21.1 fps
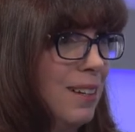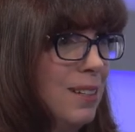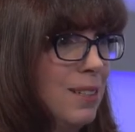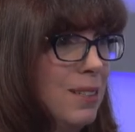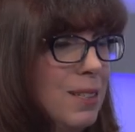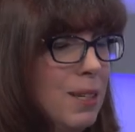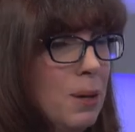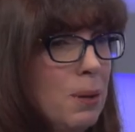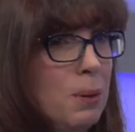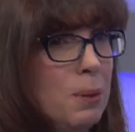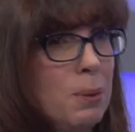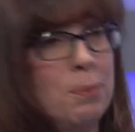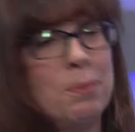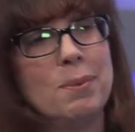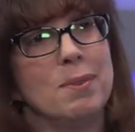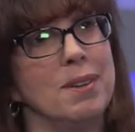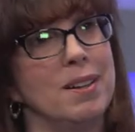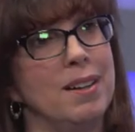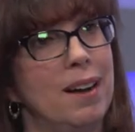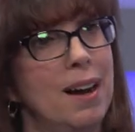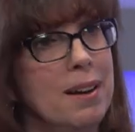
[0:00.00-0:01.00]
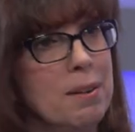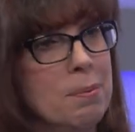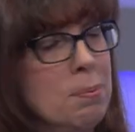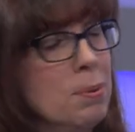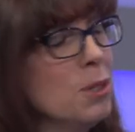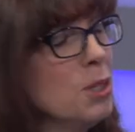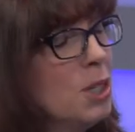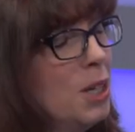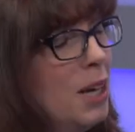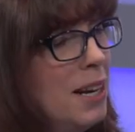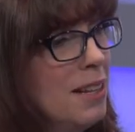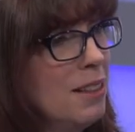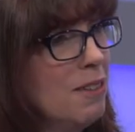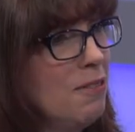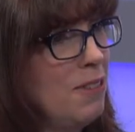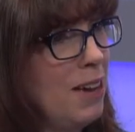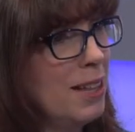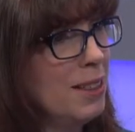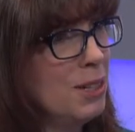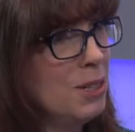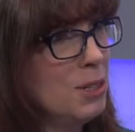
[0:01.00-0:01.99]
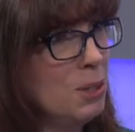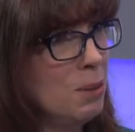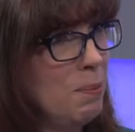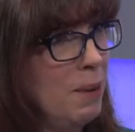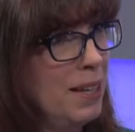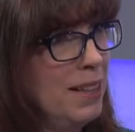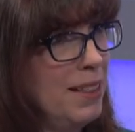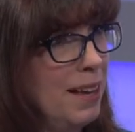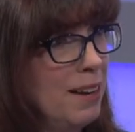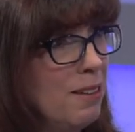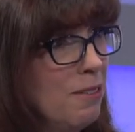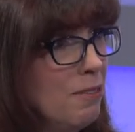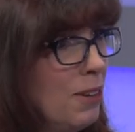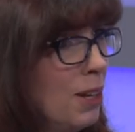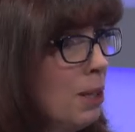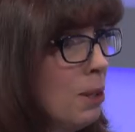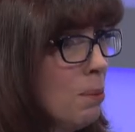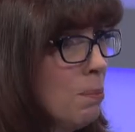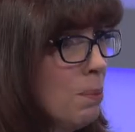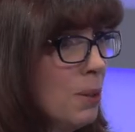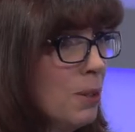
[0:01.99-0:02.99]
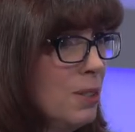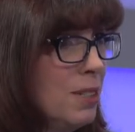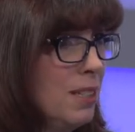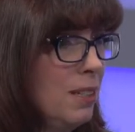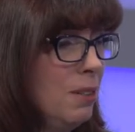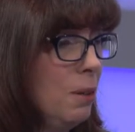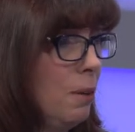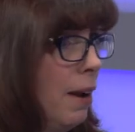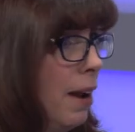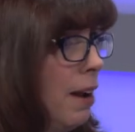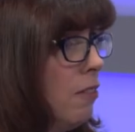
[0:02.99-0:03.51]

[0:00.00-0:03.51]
So I appreciate the fact that you make that available to yeah.